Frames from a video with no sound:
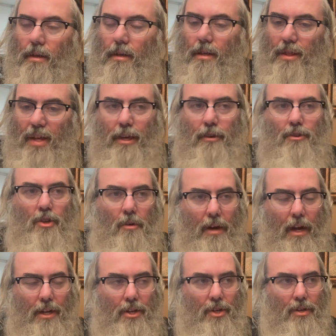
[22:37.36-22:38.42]
thank you so
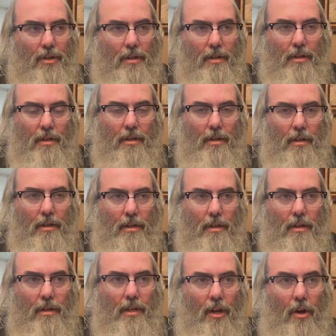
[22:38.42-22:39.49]
much.
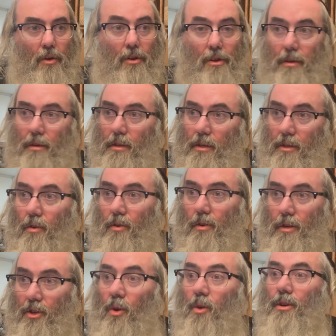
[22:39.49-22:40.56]
You know,
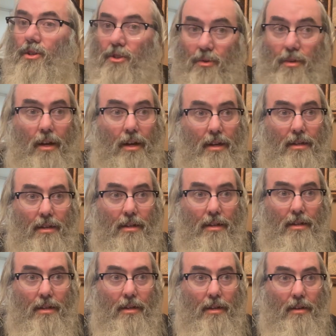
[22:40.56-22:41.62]
your suda
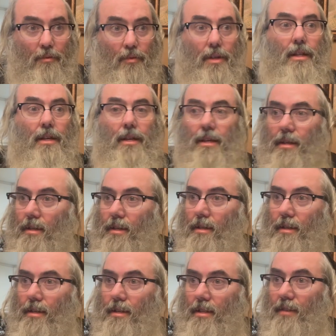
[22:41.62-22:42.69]
really
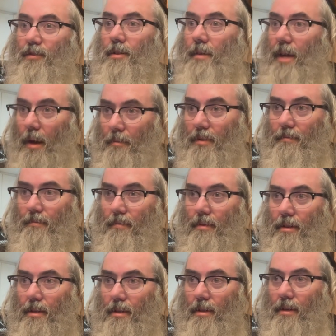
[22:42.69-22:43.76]
lifted me up.
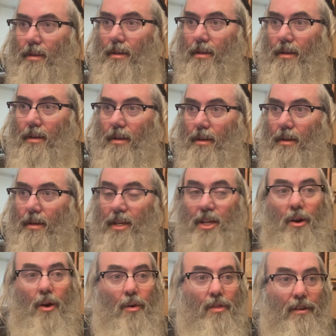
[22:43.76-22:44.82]
You
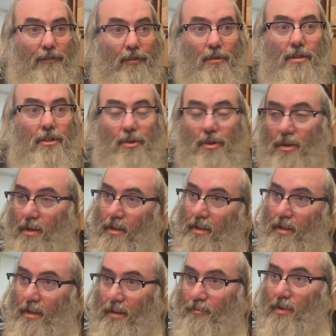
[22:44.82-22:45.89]
know, the food that you
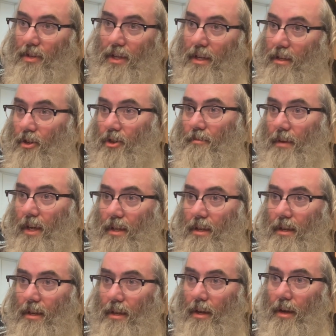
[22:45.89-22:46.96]
cooked, the brisket that you
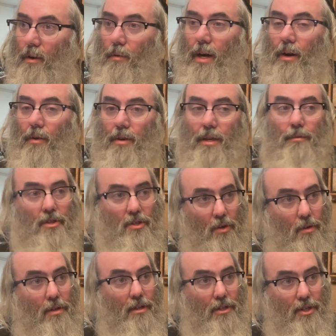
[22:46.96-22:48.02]
made, wow, it was
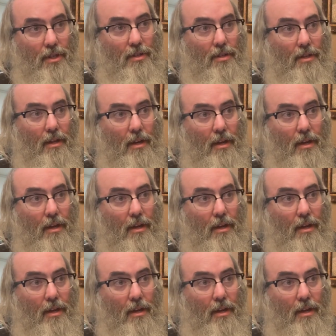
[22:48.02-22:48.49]
so delicious.